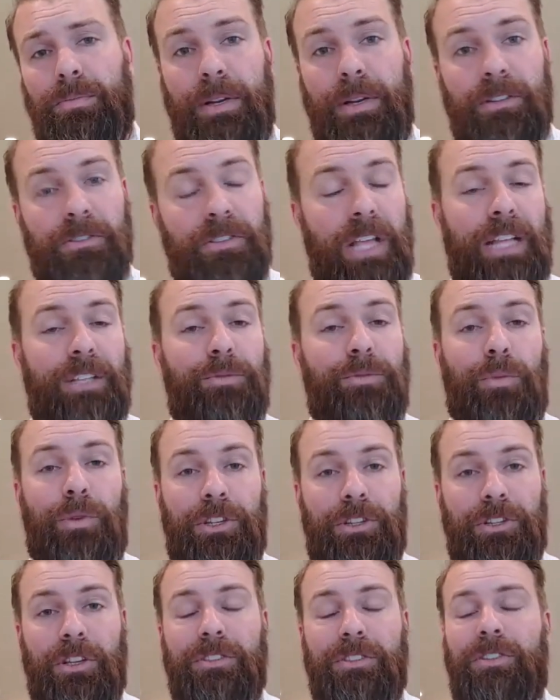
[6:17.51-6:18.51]
because that's
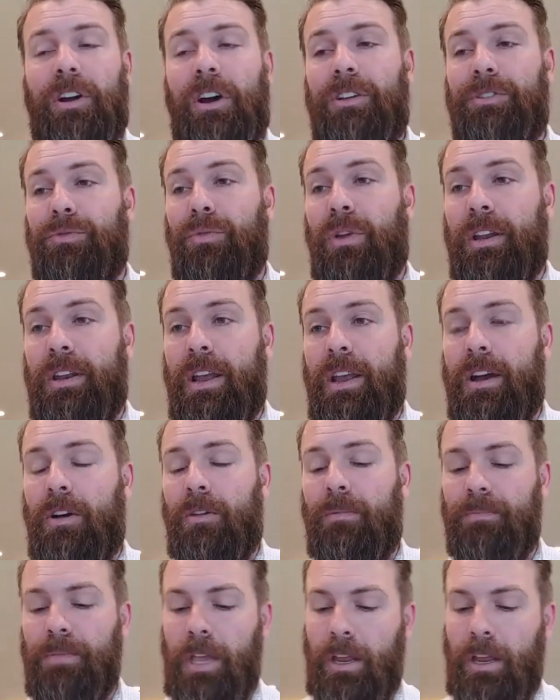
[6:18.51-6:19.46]
what it does cost right now.